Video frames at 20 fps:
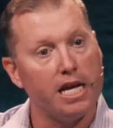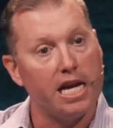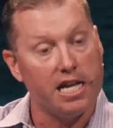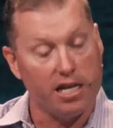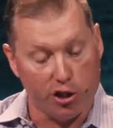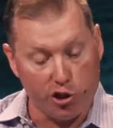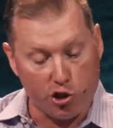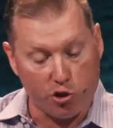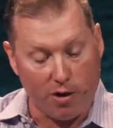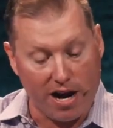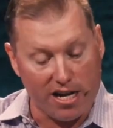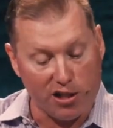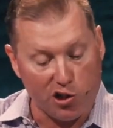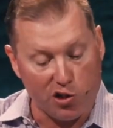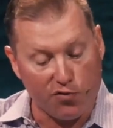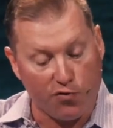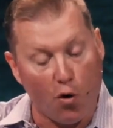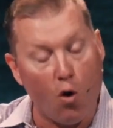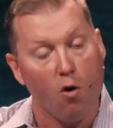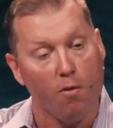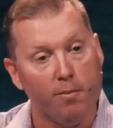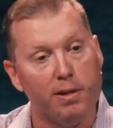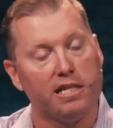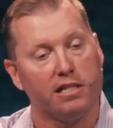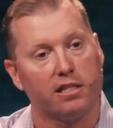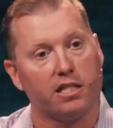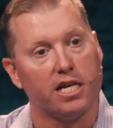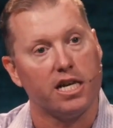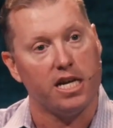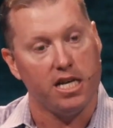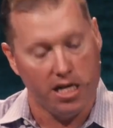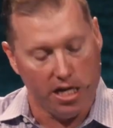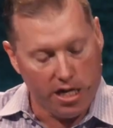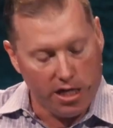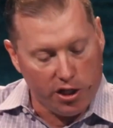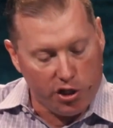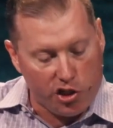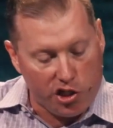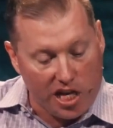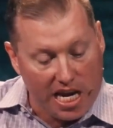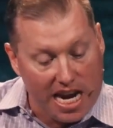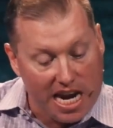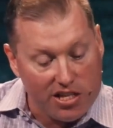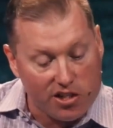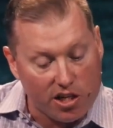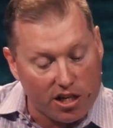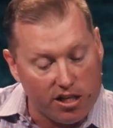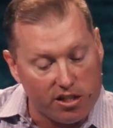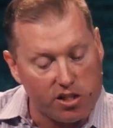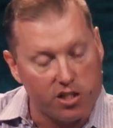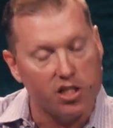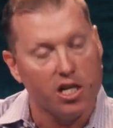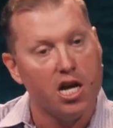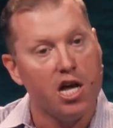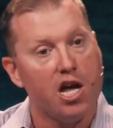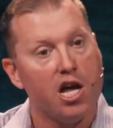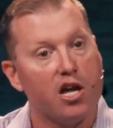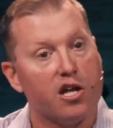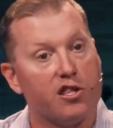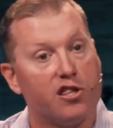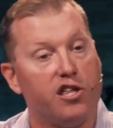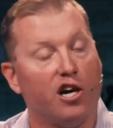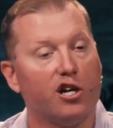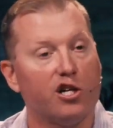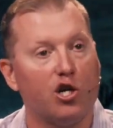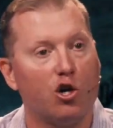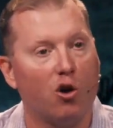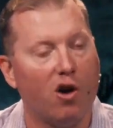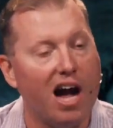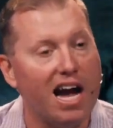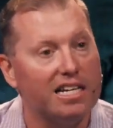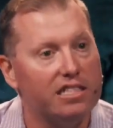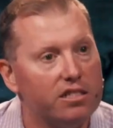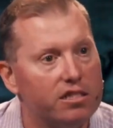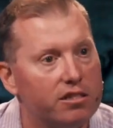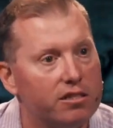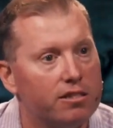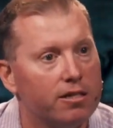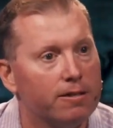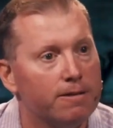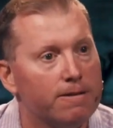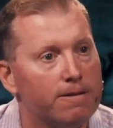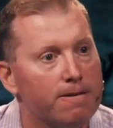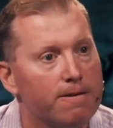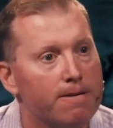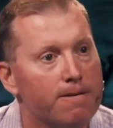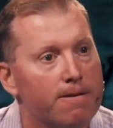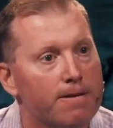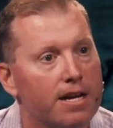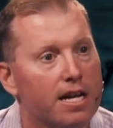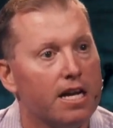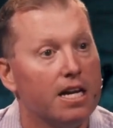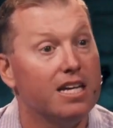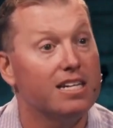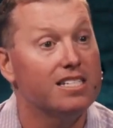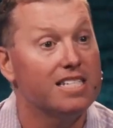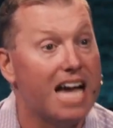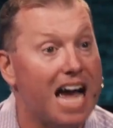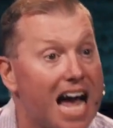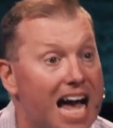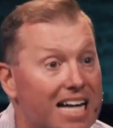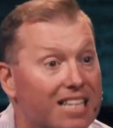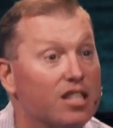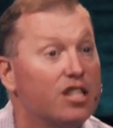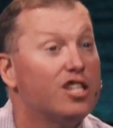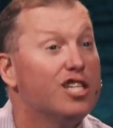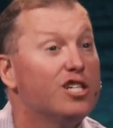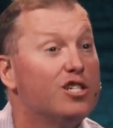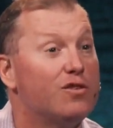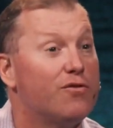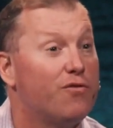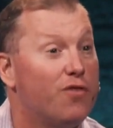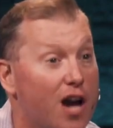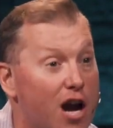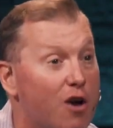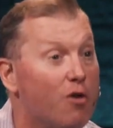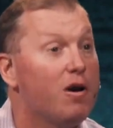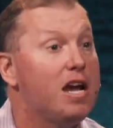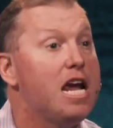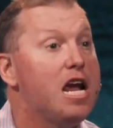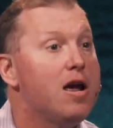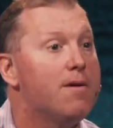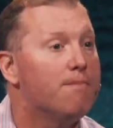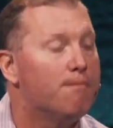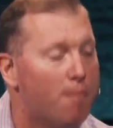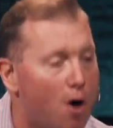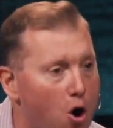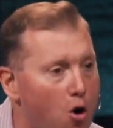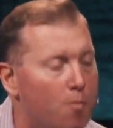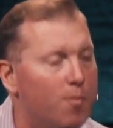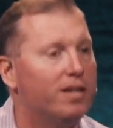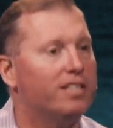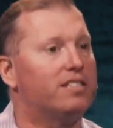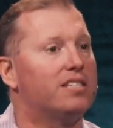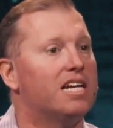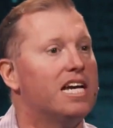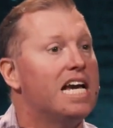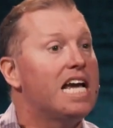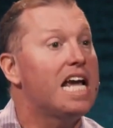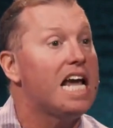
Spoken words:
It is transformingly Jesus the Christ is at this very moment